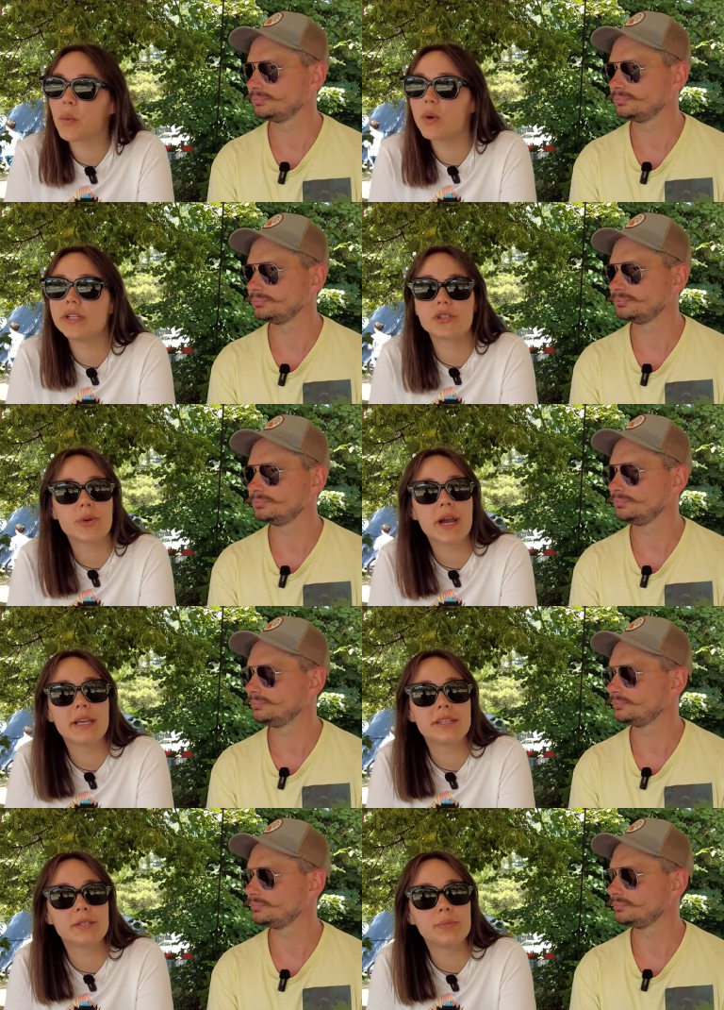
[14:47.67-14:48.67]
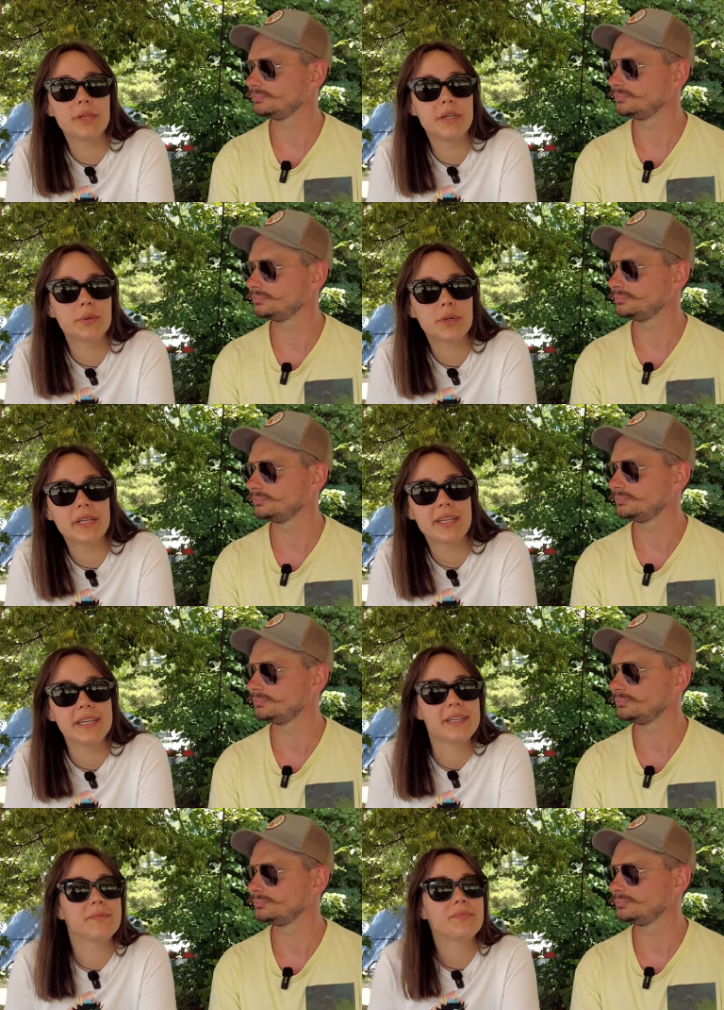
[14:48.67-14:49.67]
Speaker 1: we try to be
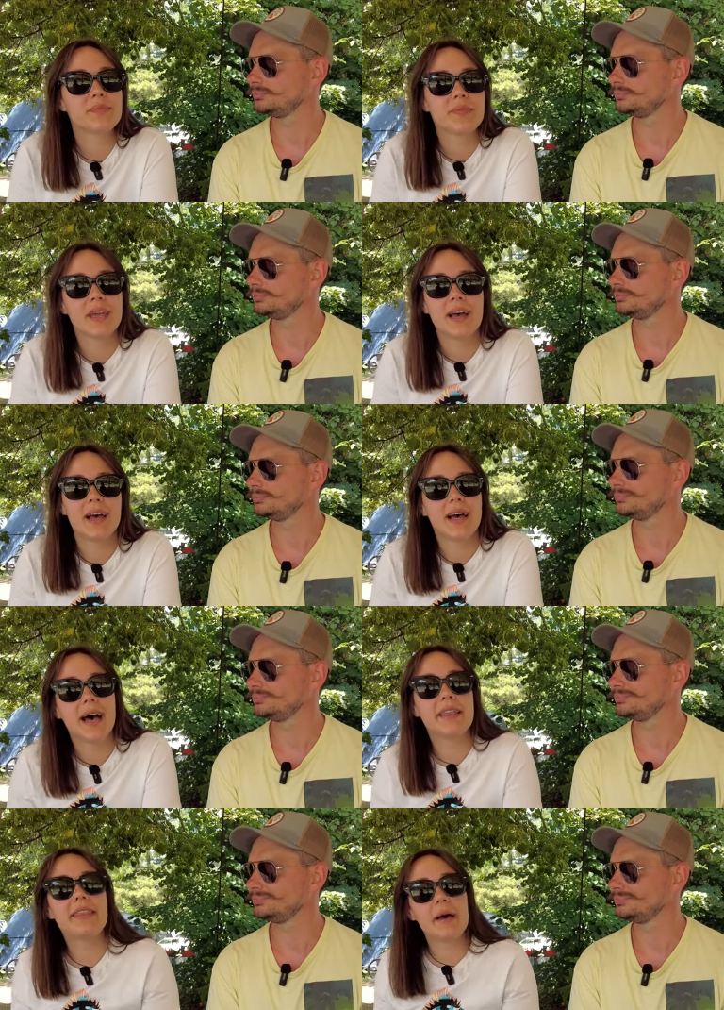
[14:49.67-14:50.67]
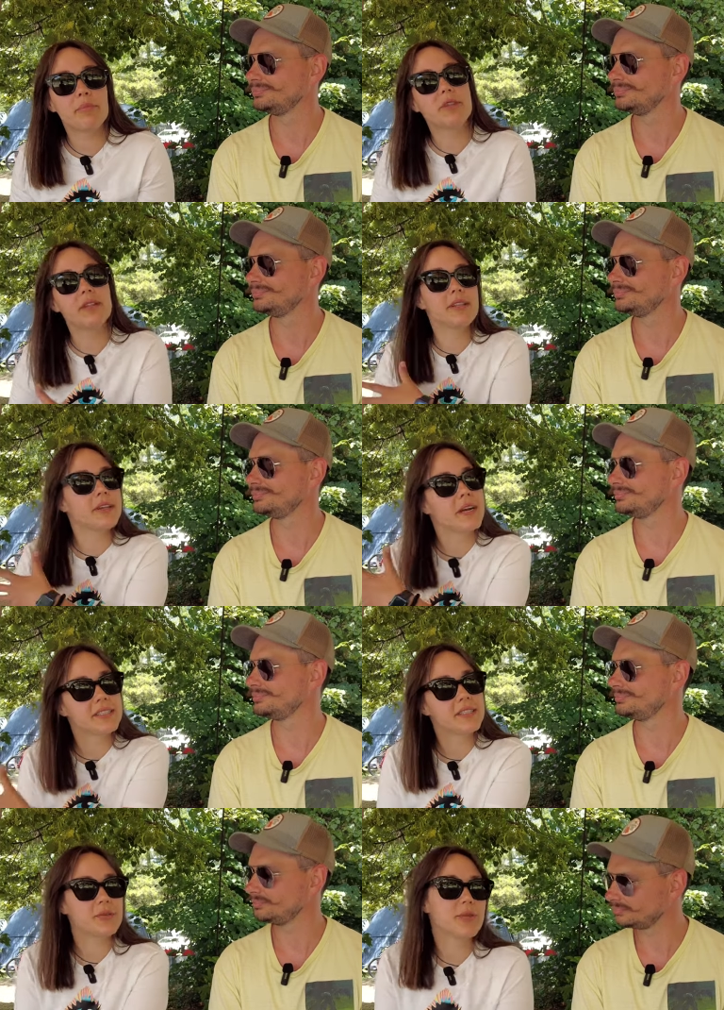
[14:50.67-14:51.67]
really adapt with the
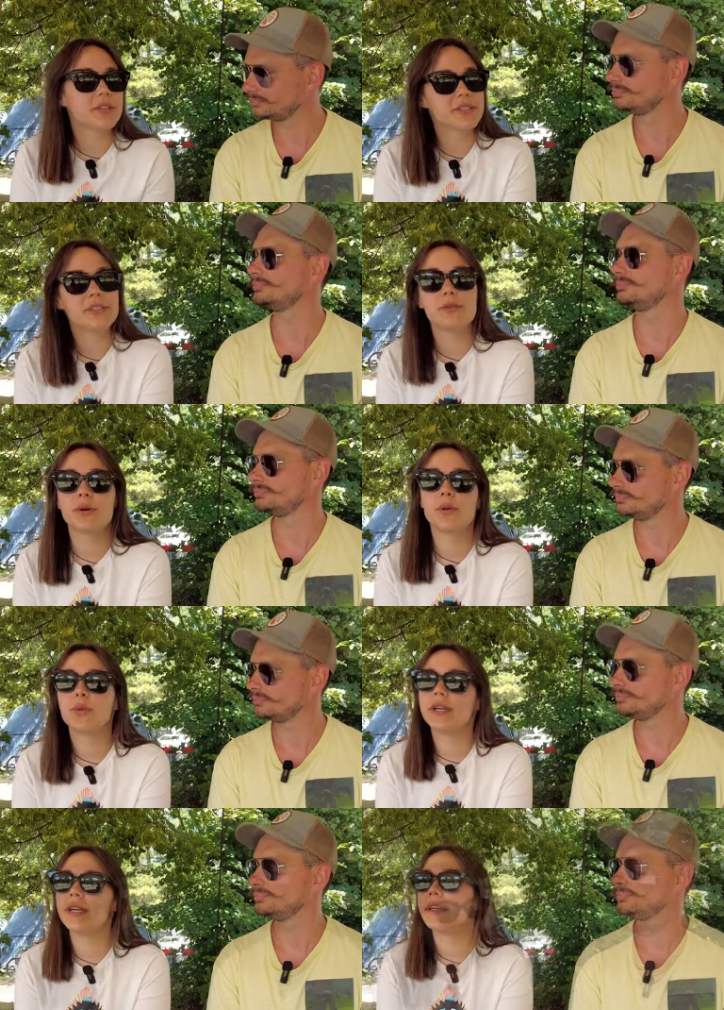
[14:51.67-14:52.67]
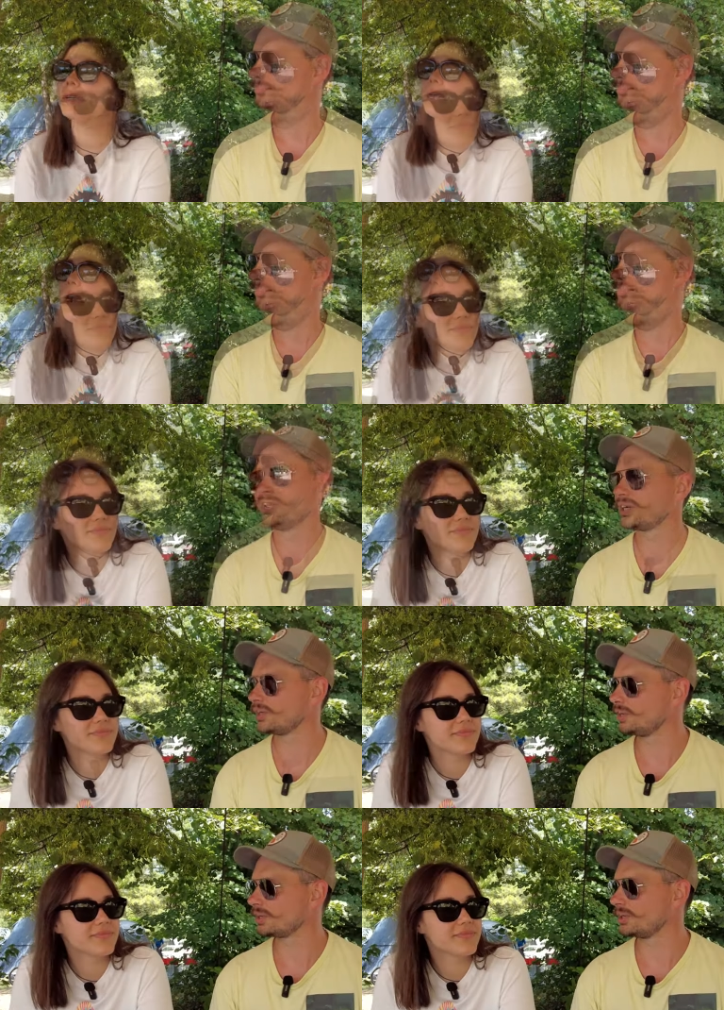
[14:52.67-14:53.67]
customers.
Speaker 2: What are
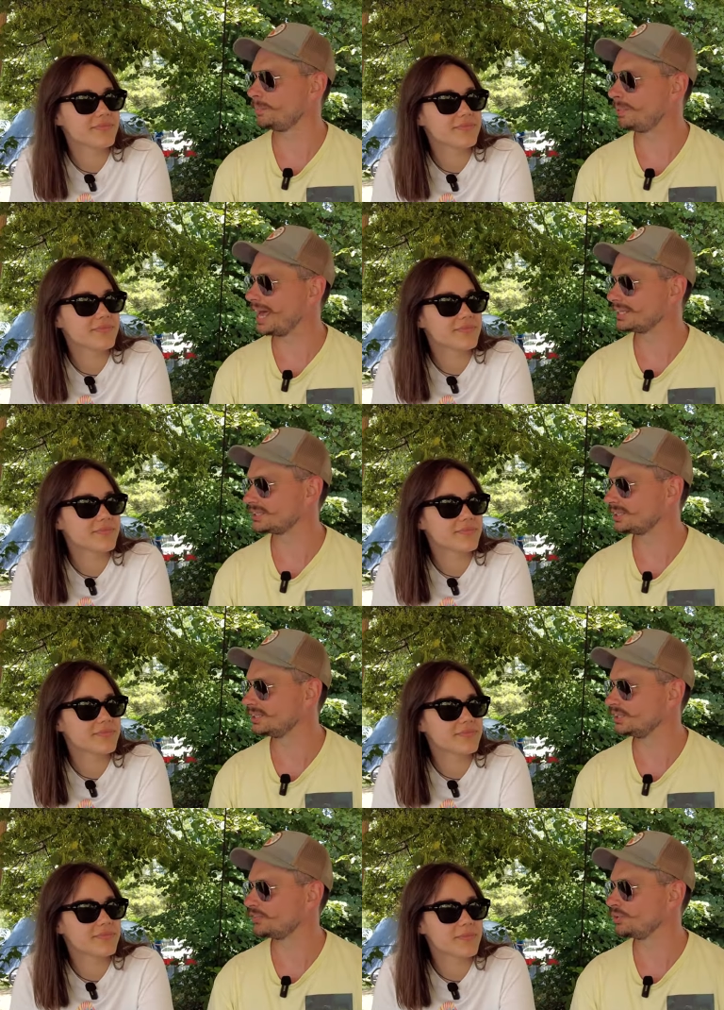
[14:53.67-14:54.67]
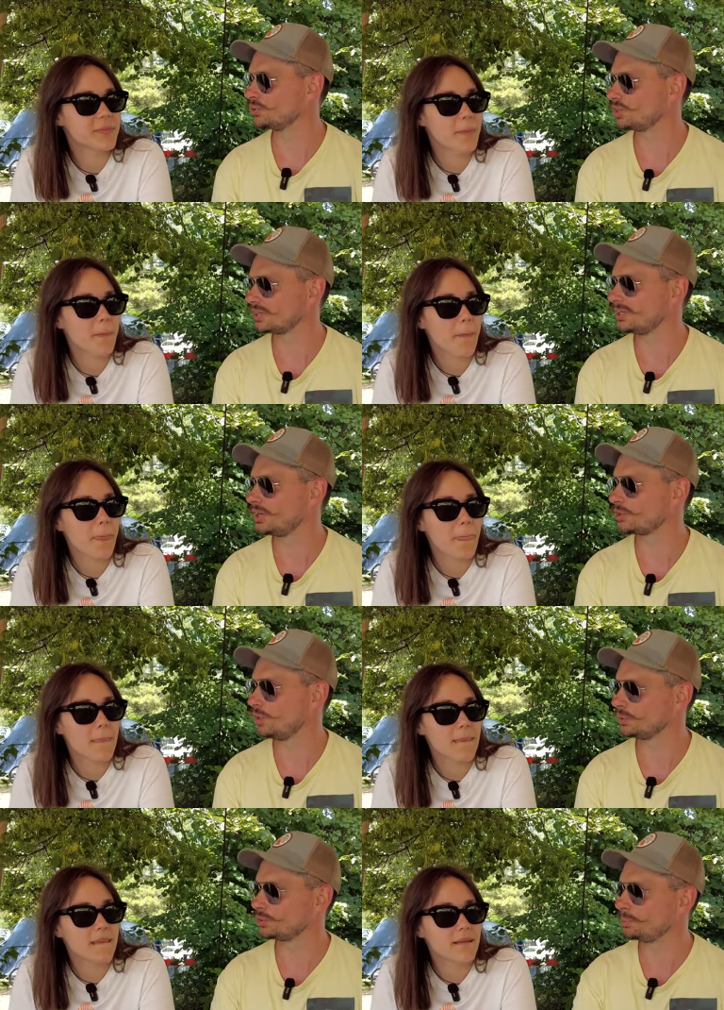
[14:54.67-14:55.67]
your uh, plans in the future? Are you
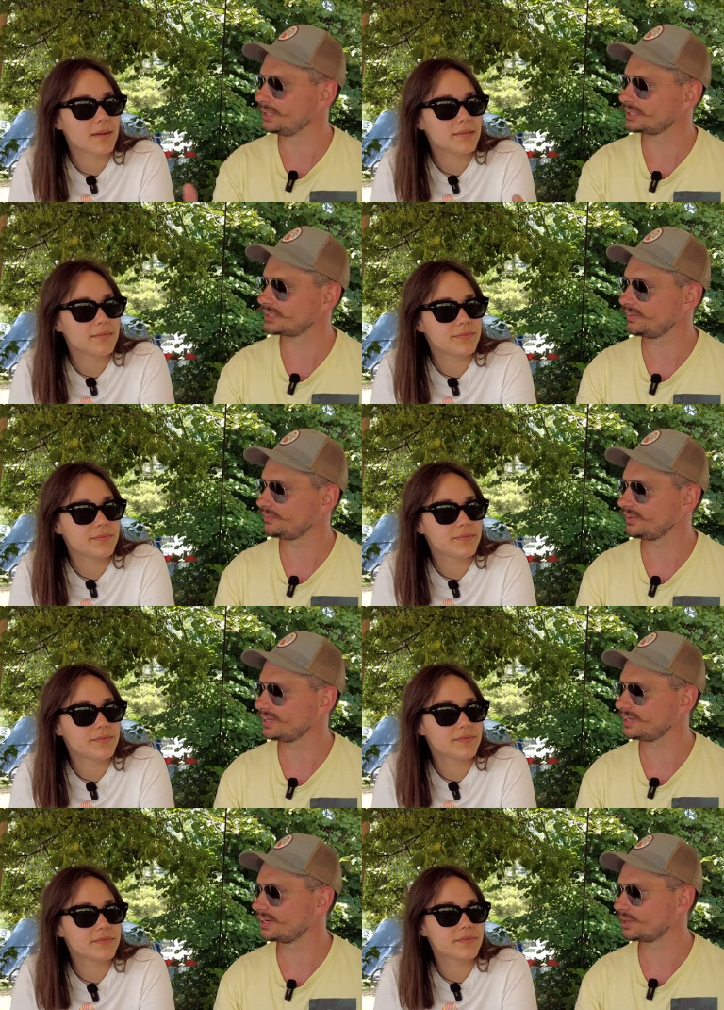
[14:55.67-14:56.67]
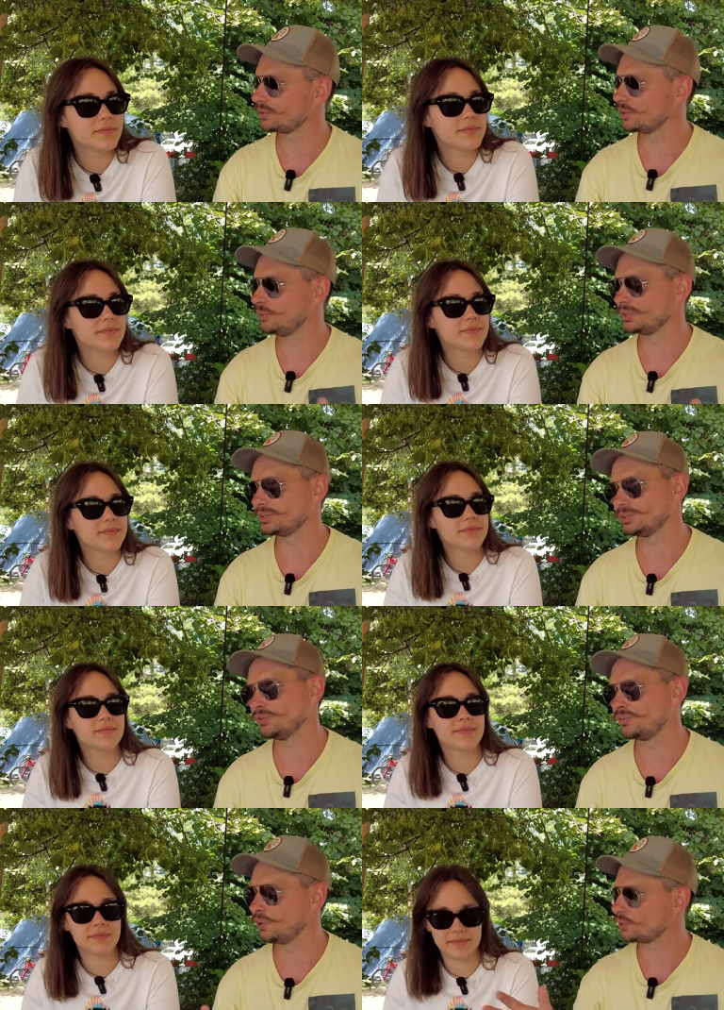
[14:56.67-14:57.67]
going to build something? Are you going
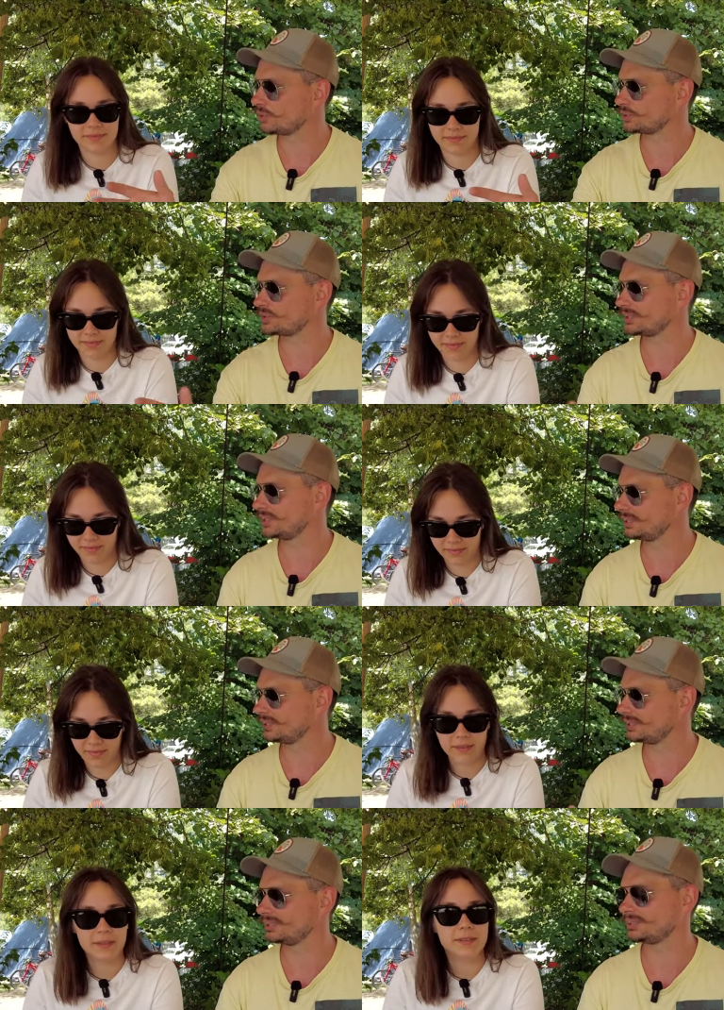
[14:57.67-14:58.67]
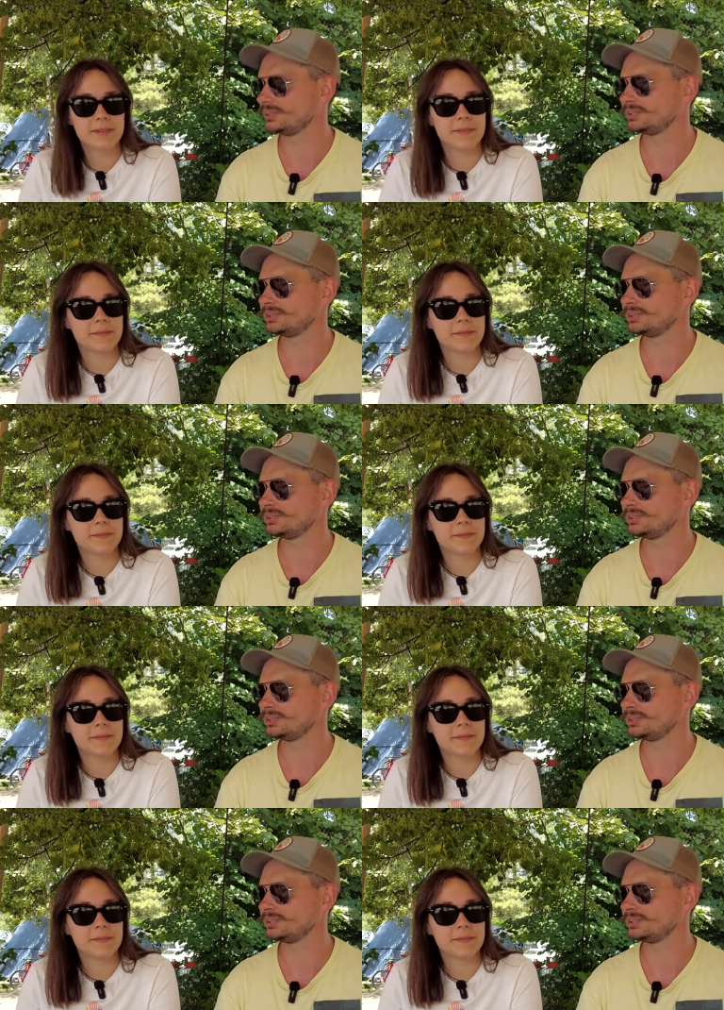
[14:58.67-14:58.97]
to focus uh,